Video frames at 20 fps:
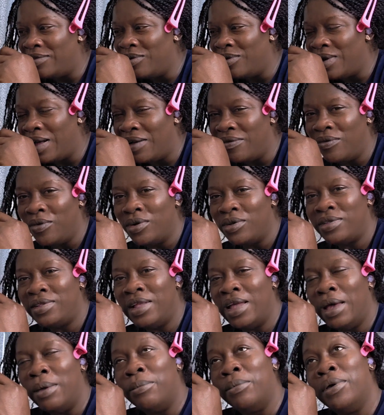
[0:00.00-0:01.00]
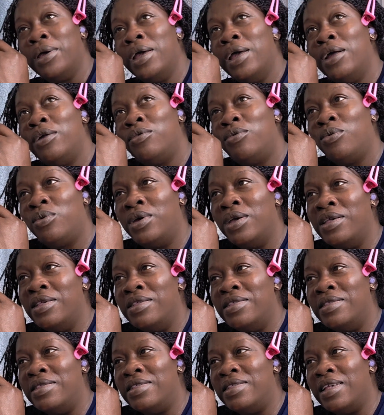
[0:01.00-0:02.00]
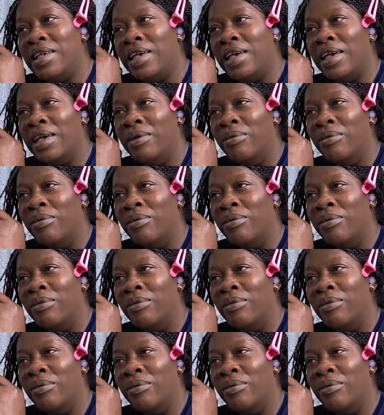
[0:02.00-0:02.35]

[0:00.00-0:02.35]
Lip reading: took her first step, took his